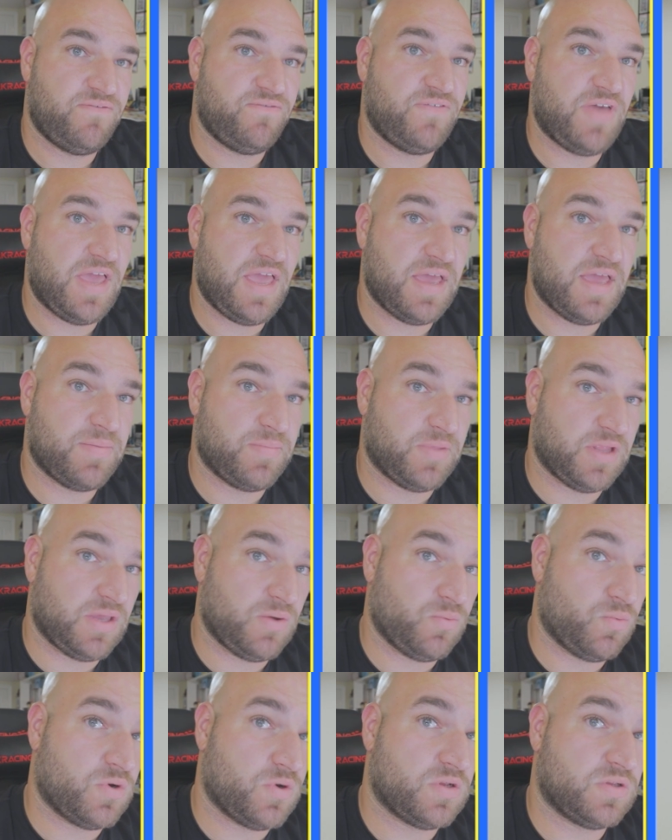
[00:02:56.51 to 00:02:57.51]
family
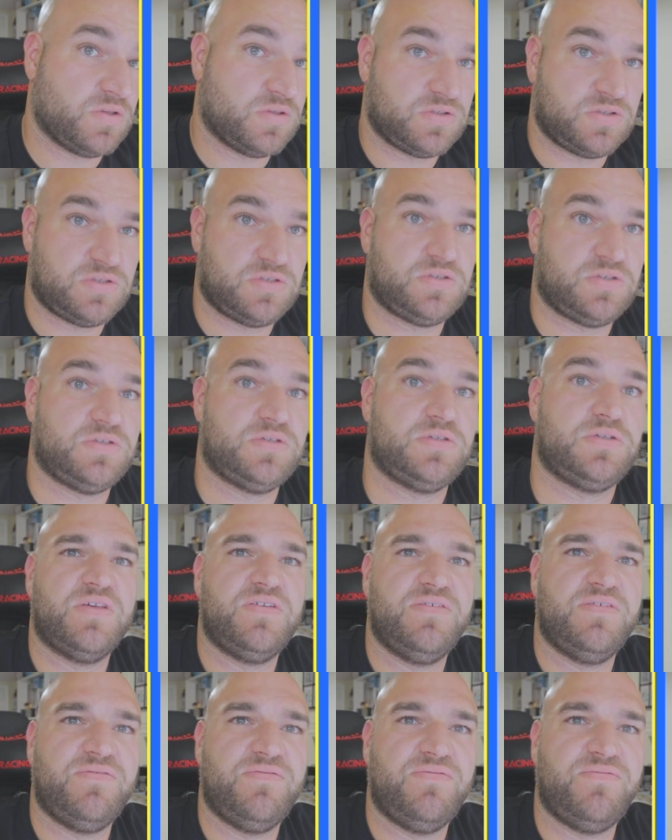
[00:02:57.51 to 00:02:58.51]
ones.
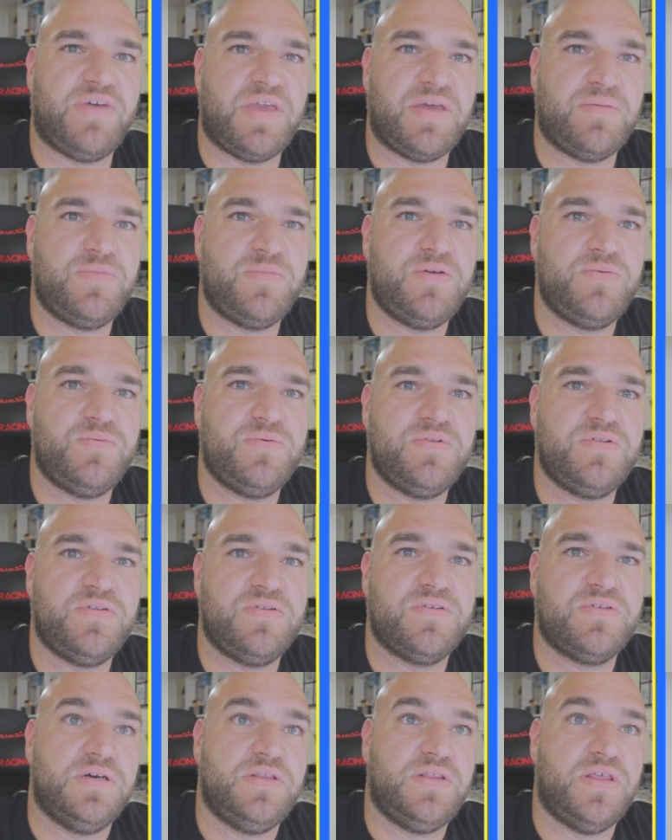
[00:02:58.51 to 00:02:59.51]
Is it family ones?
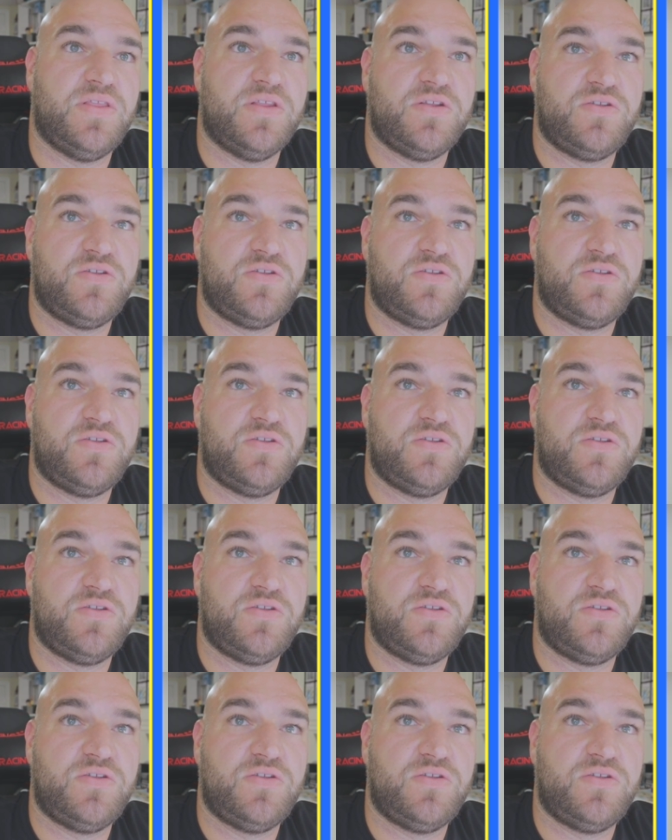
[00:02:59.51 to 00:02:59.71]
And then